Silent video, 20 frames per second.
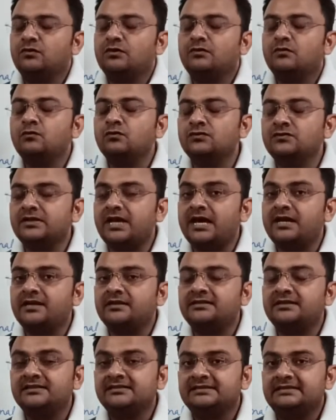whose
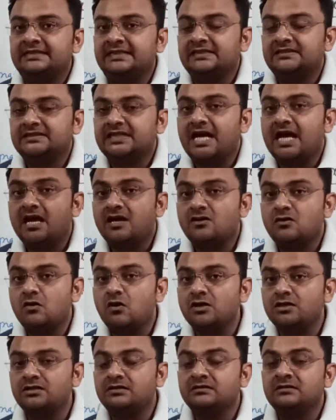characteristics are
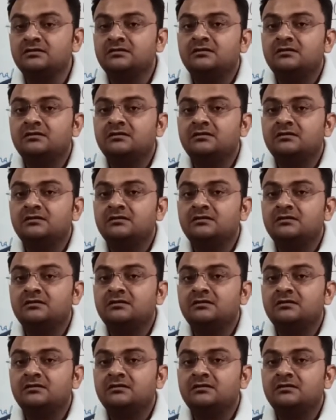not